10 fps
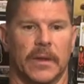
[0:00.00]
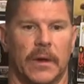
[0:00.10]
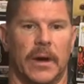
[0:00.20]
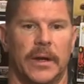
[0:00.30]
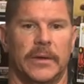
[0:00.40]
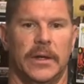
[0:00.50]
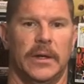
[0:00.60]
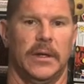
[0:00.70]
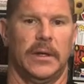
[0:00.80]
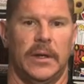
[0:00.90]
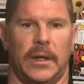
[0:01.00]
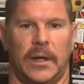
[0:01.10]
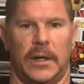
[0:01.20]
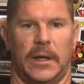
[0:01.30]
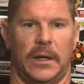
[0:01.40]
All right.
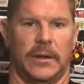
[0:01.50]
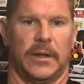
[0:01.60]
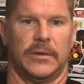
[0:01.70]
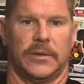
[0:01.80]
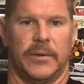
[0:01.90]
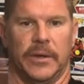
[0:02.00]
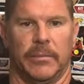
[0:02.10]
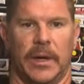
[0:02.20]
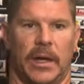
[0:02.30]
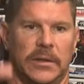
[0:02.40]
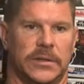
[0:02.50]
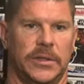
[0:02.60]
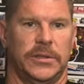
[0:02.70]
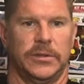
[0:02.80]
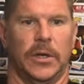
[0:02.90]
And just ring the bell so
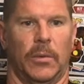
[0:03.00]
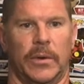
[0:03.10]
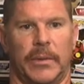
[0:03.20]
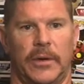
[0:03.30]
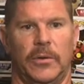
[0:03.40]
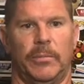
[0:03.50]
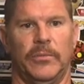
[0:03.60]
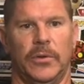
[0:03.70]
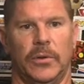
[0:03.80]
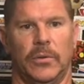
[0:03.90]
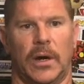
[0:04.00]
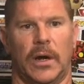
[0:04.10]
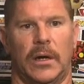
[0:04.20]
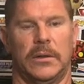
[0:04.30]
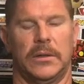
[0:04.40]
you do know when my
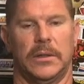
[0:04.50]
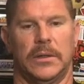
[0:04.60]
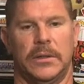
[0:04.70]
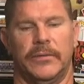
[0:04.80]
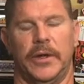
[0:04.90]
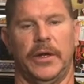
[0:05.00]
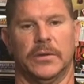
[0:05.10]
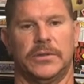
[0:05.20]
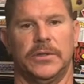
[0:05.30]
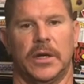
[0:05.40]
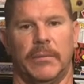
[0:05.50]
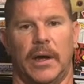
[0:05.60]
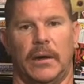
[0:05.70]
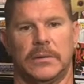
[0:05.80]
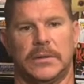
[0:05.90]
new videos do come
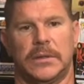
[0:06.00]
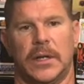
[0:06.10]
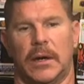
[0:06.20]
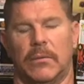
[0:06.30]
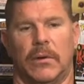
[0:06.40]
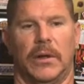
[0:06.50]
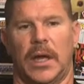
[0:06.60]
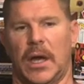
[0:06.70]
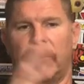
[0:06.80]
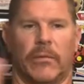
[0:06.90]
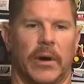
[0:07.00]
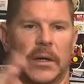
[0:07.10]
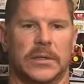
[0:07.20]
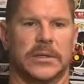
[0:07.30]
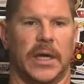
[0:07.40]
out. I don't really have a
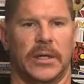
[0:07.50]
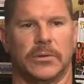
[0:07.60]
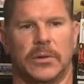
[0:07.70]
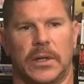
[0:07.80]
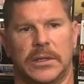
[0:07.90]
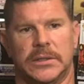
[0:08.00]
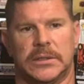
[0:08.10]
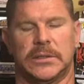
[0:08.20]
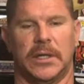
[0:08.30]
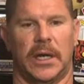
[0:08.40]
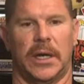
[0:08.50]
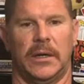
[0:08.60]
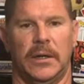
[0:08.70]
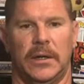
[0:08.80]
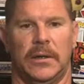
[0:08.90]
regular schedule. I just
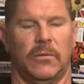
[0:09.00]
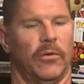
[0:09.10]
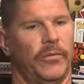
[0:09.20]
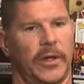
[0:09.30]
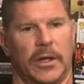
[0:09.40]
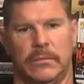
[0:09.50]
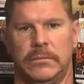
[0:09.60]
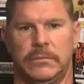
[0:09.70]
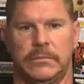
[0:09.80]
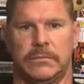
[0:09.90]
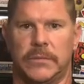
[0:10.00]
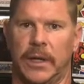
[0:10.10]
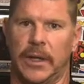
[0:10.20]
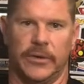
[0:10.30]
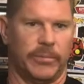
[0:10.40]
will film
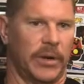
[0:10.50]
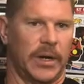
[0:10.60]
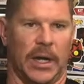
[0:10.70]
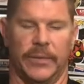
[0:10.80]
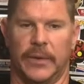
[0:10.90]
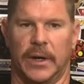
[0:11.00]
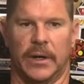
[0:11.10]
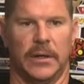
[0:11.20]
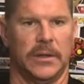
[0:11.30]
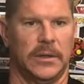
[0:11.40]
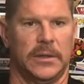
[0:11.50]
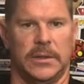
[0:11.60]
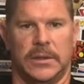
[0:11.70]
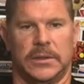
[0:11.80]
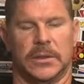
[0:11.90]
and then just put it out there.
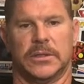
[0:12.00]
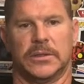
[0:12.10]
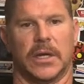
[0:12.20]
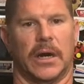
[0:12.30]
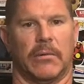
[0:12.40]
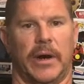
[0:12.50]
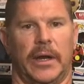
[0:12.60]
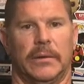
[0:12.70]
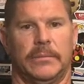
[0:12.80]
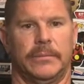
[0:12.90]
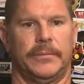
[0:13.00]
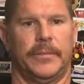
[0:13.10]
So it's just kind of random.